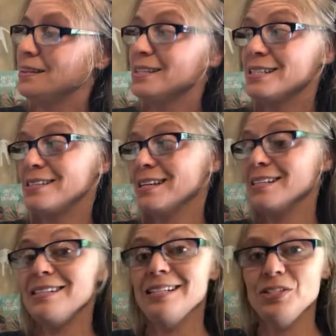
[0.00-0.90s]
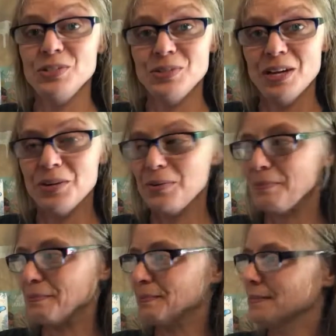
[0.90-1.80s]
This says, did you know?
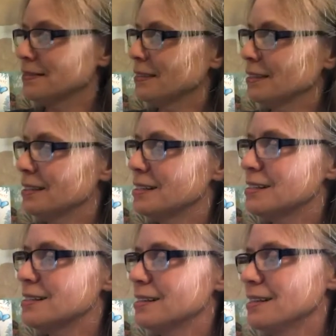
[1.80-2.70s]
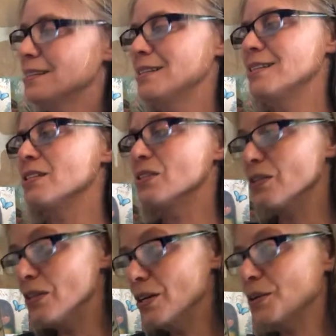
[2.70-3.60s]
Scientists
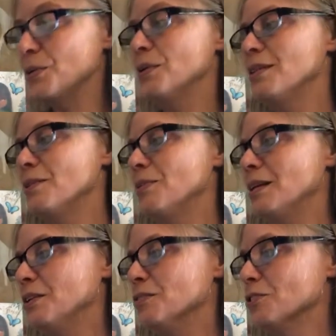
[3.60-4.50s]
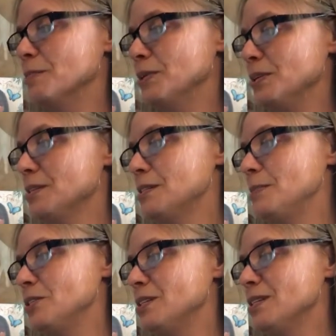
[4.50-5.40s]
know that well over 1 million
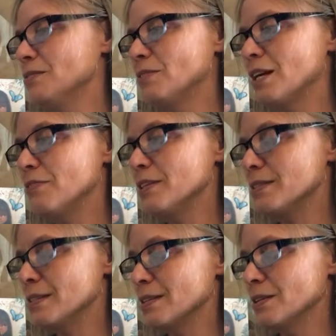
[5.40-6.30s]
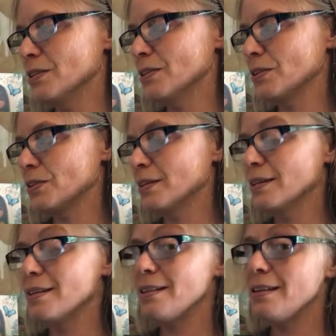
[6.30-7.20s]
species of life exist on Earth.
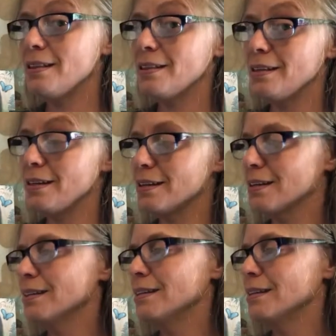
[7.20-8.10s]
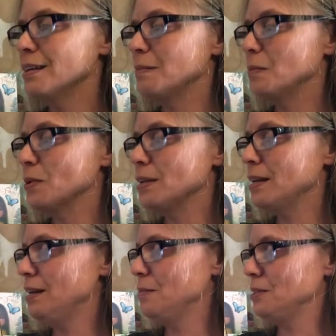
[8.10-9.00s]
They think that more than
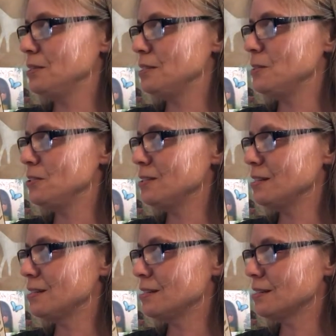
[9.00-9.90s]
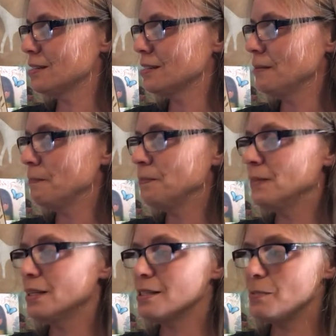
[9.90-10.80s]
8 million species exist.
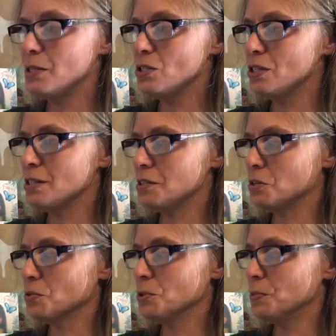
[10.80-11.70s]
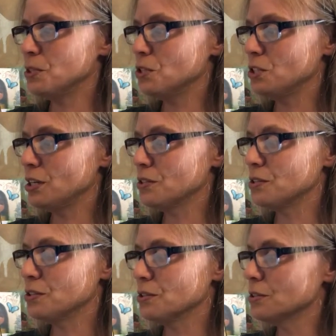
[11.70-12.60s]
A species is a group that shares
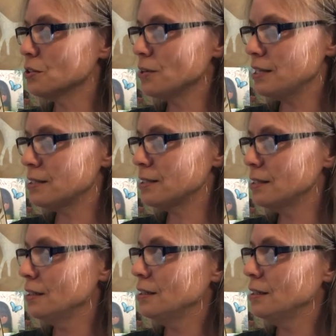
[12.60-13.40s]
certain traits.